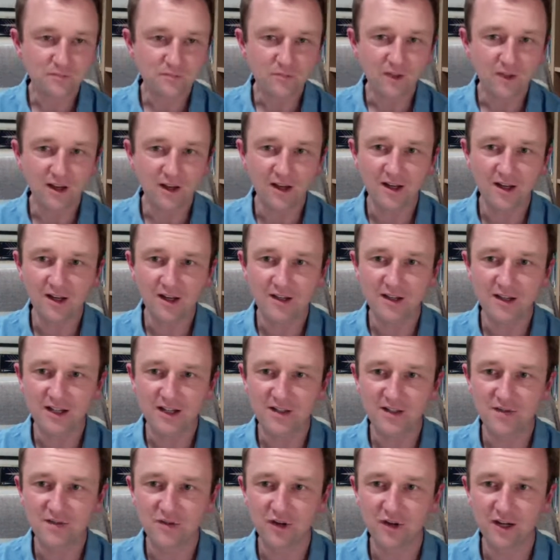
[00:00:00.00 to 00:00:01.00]

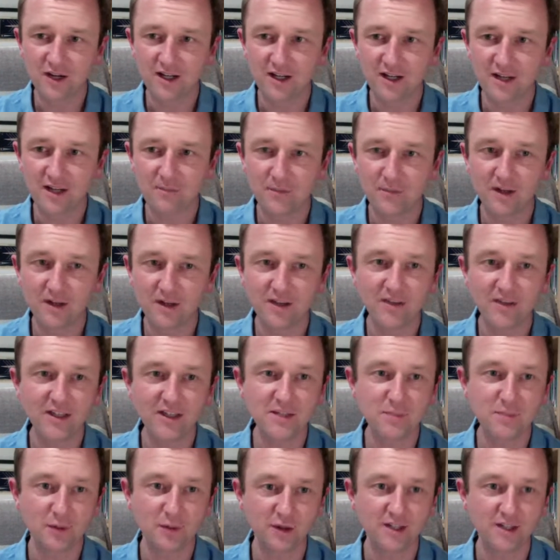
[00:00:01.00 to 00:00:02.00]
next Friday, but at
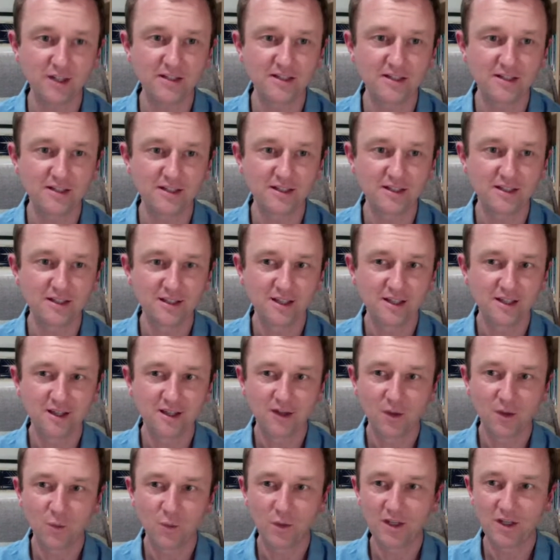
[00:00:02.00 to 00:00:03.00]
this point,
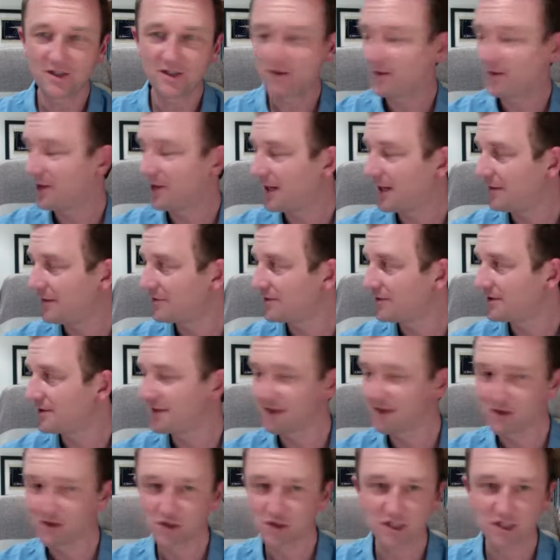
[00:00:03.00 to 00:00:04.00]
we do have
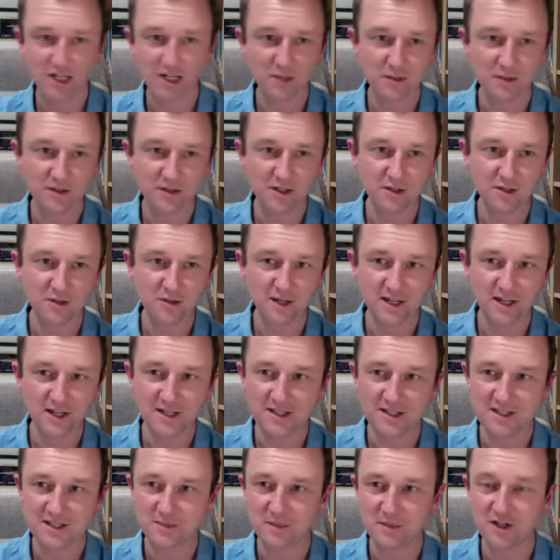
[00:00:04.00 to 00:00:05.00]
to share with you a
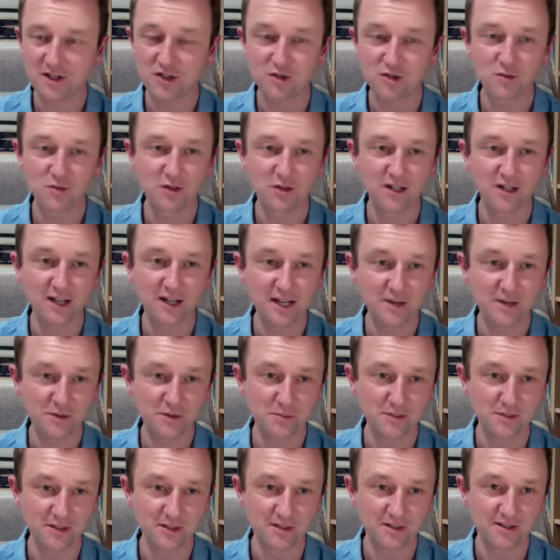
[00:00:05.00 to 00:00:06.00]
special
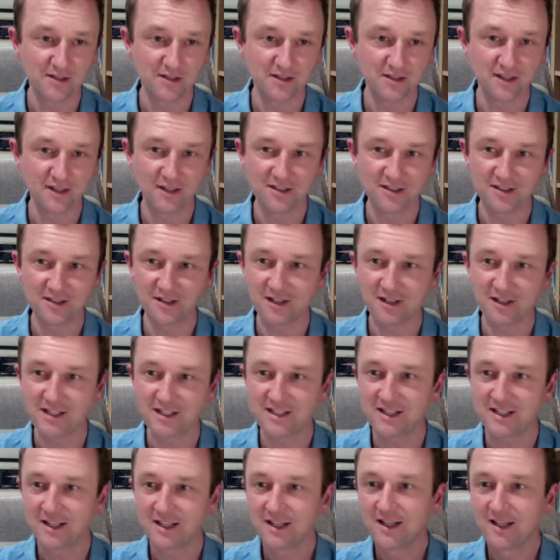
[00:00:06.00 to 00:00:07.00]
announcement
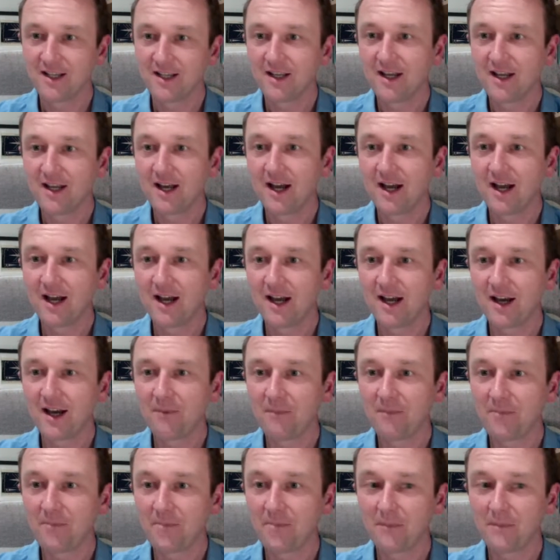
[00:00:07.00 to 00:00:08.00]
tonight,
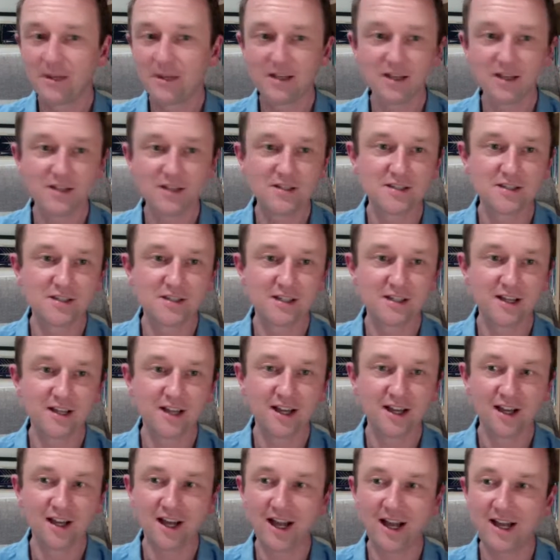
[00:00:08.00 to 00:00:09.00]
because
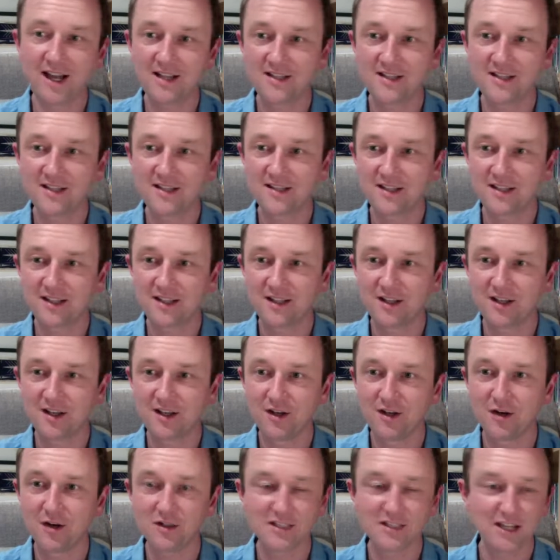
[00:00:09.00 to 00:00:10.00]
as
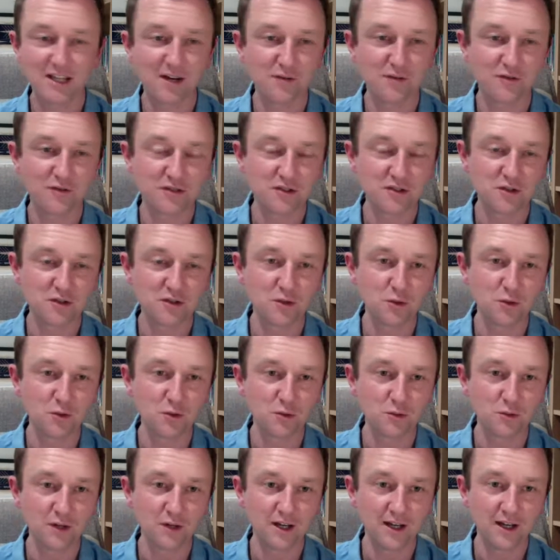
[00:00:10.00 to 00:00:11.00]
lockdown for
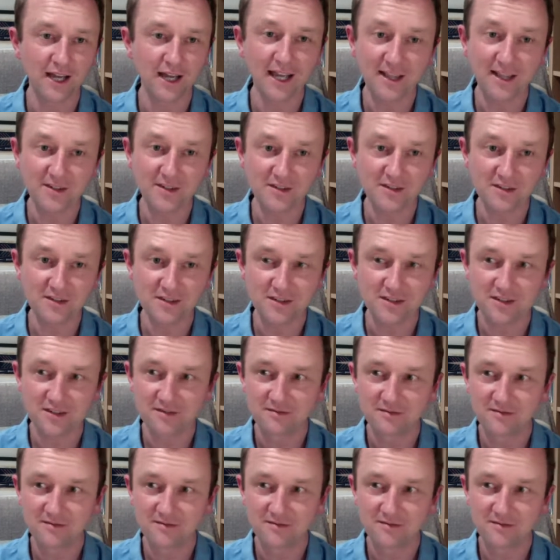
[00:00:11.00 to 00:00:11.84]
school ends,